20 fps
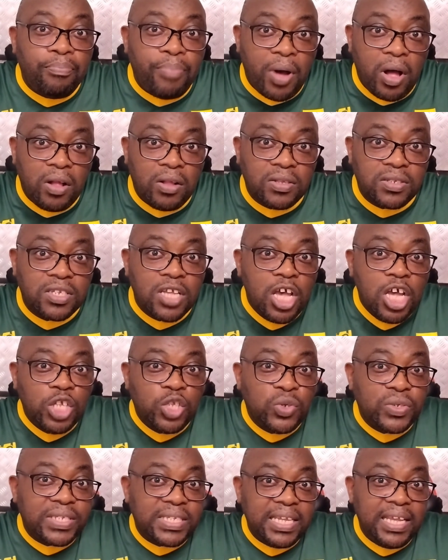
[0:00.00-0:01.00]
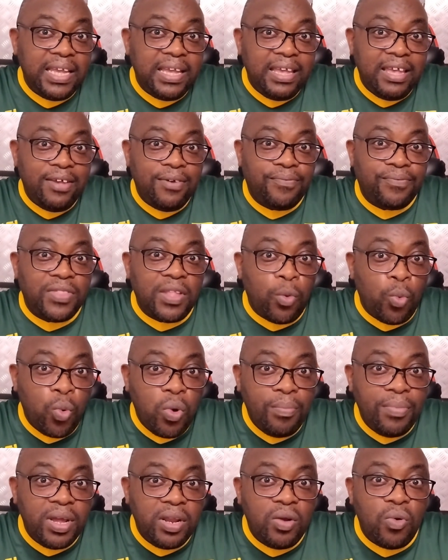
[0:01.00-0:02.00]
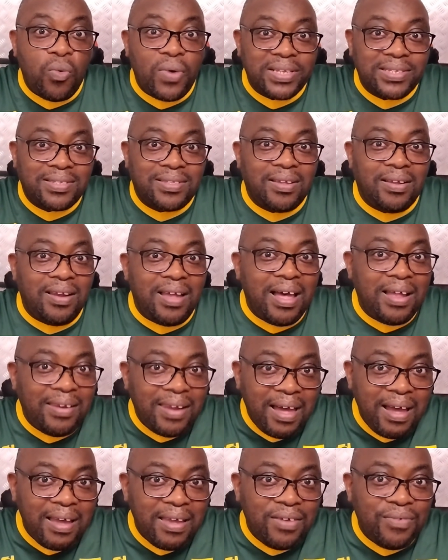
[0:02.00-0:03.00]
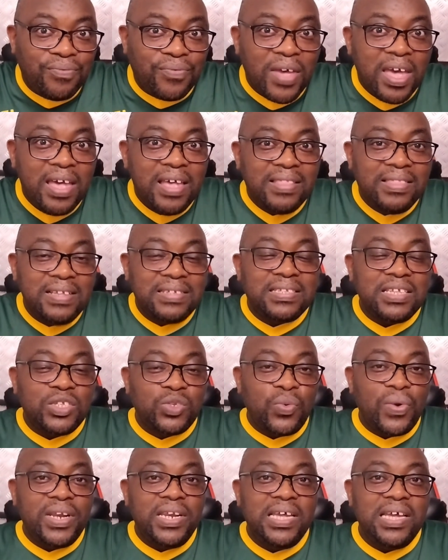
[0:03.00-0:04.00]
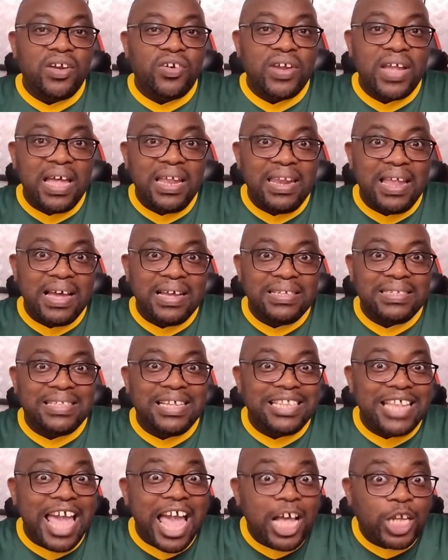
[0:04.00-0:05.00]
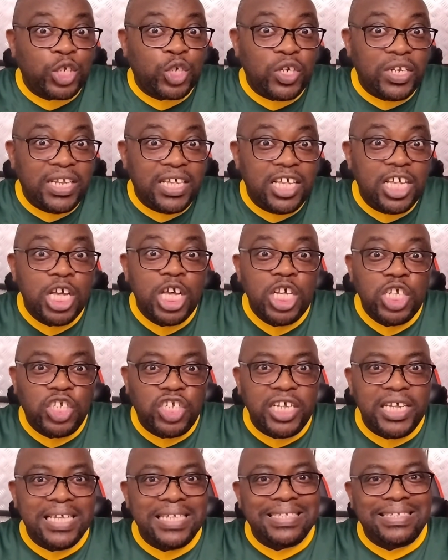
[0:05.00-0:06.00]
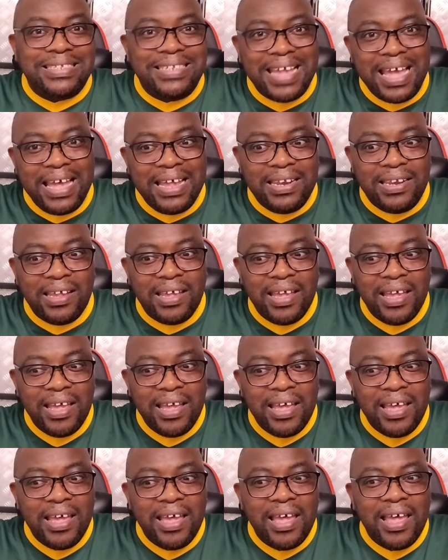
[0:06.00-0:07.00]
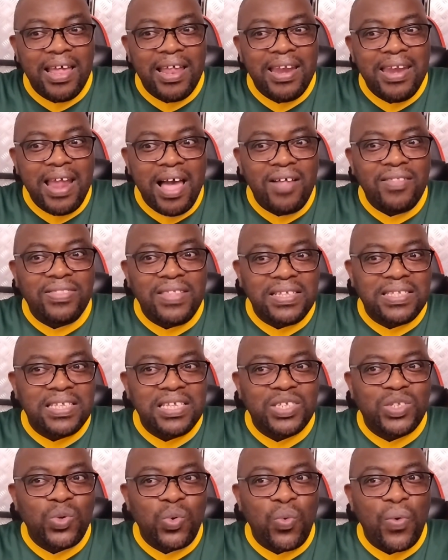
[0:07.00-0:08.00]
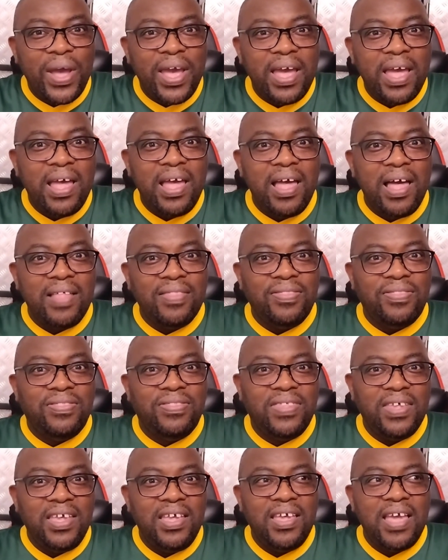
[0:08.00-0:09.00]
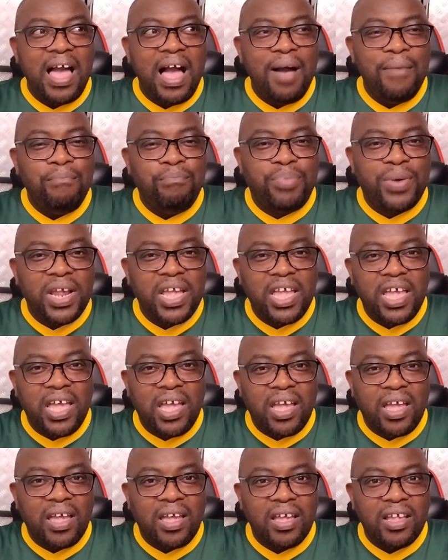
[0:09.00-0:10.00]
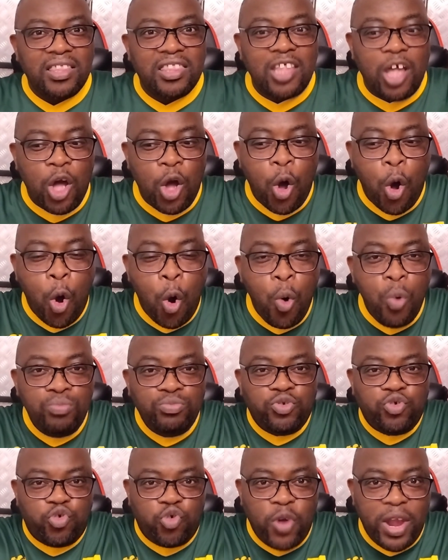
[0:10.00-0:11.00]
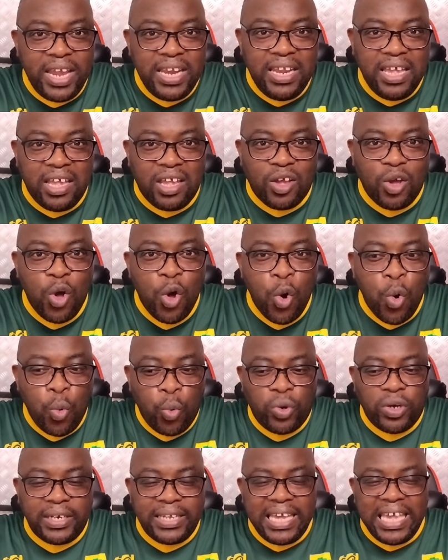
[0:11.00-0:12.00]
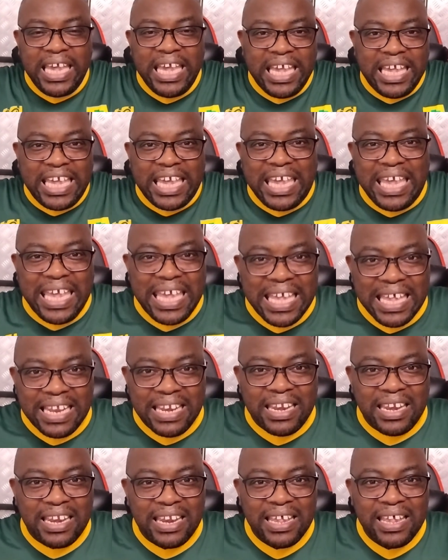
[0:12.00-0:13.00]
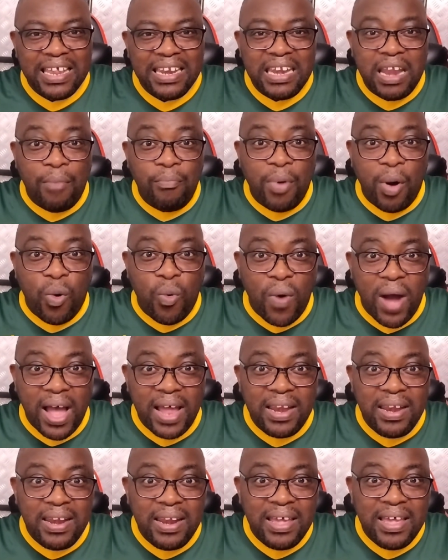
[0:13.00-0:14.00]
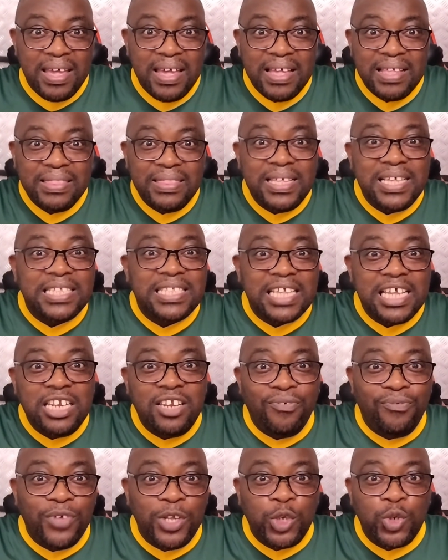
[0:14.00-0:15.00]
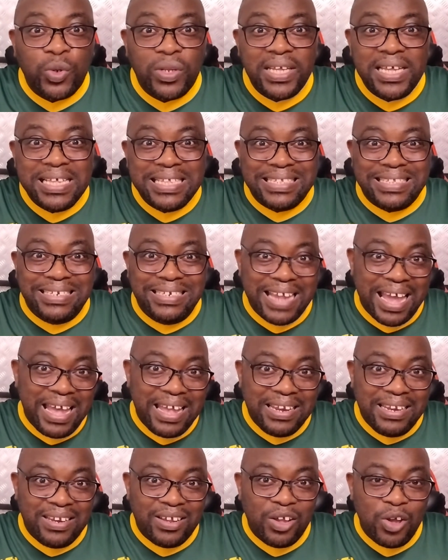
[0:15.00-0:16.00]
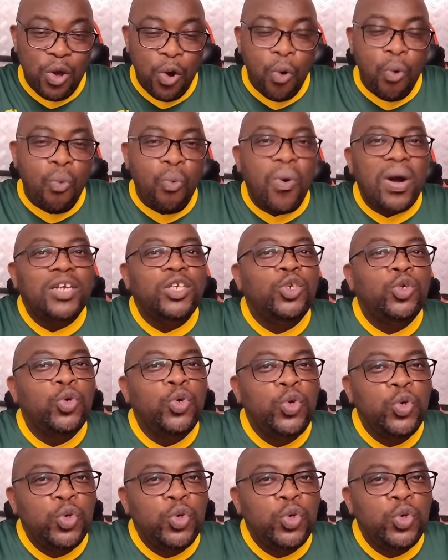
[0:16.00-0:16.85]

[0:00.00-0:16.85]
pulse to see if the woman was still alive. This is when he realized that actually she is dead. Now, this is where the upbringing, the home training would kick in. Number one, this individual is dead. What do?